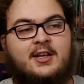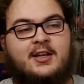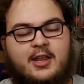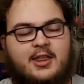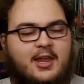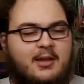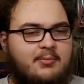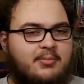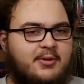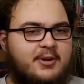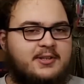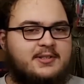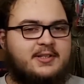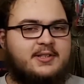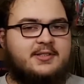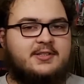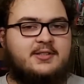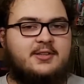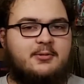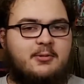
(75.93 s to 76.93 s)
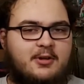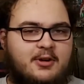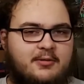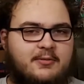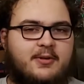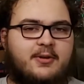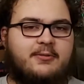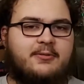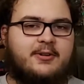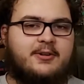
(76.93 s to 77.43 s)
And that brings us to one
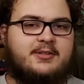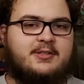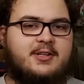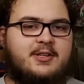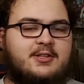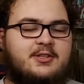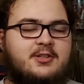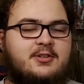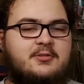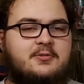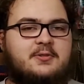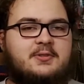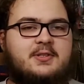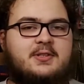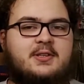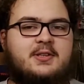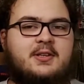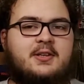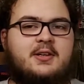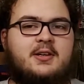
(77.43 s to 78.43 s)
of our first issues.